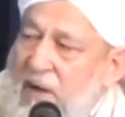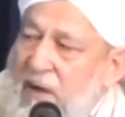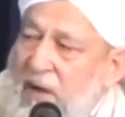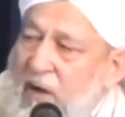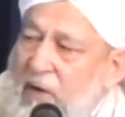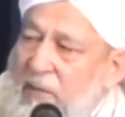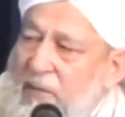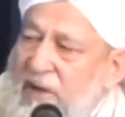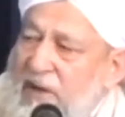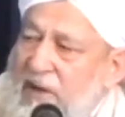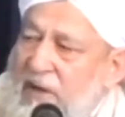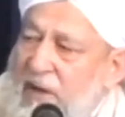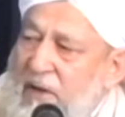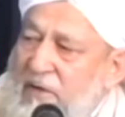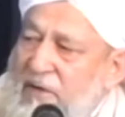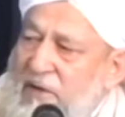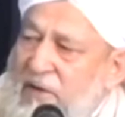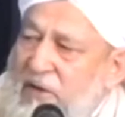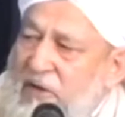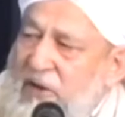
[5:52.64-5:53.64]
how many
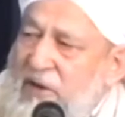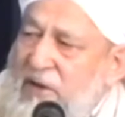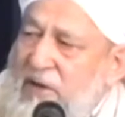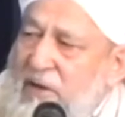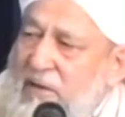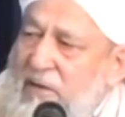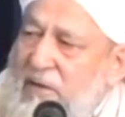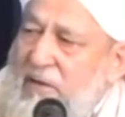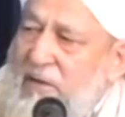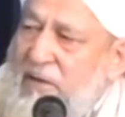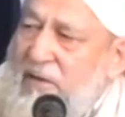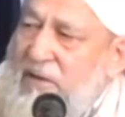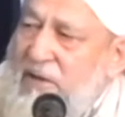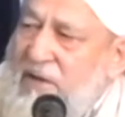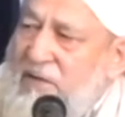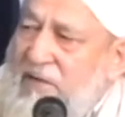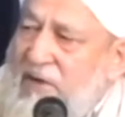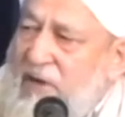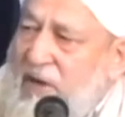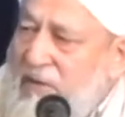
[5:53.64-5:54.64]
thousand? Three,
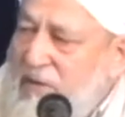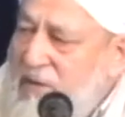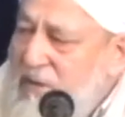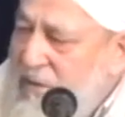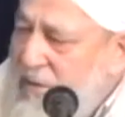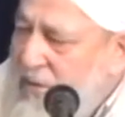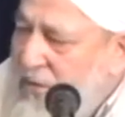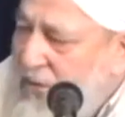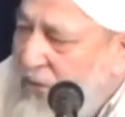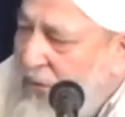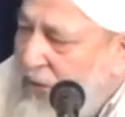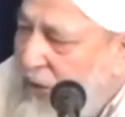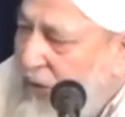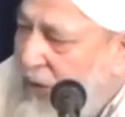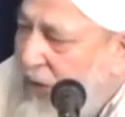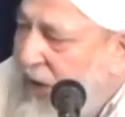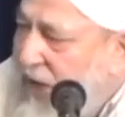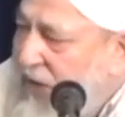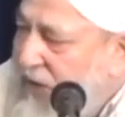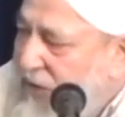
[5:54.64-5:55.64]
seven thousand
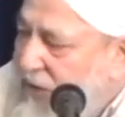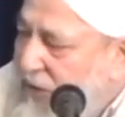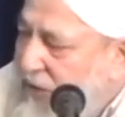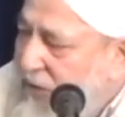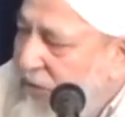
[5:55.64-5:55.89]
or less?